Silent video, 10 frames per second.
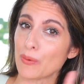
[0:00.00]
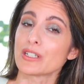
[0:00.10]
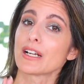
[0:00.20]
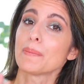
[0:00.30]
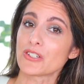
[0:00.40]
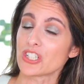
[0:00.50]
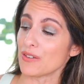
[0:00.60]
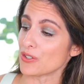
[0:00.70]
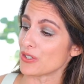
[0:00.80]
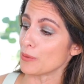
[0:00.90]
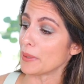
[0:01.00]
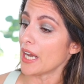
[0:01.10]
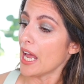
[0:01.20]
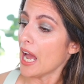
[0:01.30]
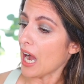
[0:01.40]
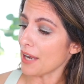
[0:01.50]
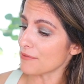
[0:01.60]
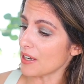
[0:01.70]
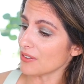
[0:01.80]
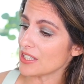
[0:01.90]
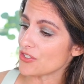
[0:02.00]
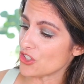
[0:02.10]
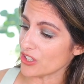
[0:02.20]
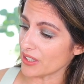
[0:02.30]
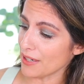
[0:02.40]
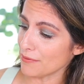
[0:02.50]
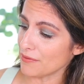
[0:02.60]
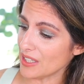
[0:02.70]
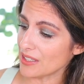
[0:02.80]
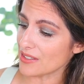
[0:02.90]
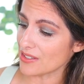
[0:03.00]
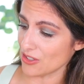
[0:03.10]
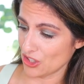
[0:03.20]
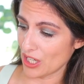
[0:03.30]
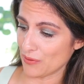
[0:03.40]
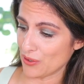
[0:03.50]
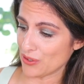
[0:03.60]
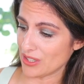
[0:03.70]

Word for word: We're talking about shavers here, but I found these Gillette Venus shavers.